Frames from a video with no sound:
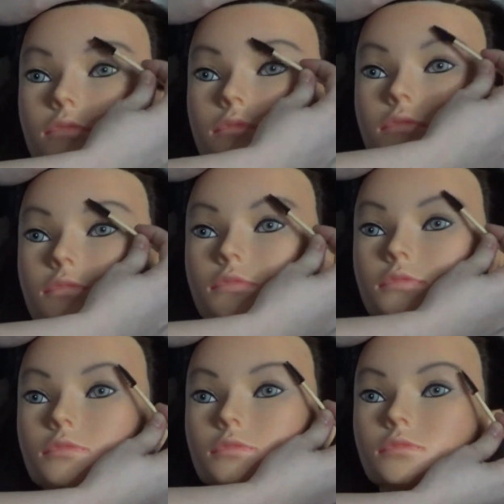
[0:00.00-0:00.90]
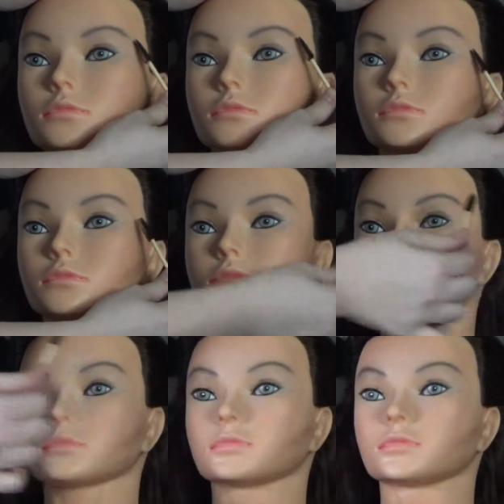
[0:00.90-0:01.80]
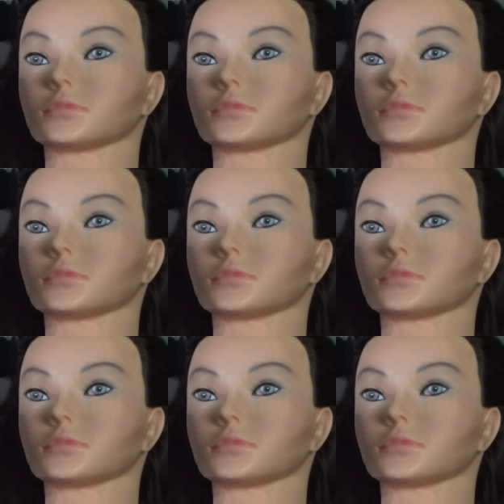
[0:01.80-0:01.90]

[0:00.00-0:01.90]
(silence)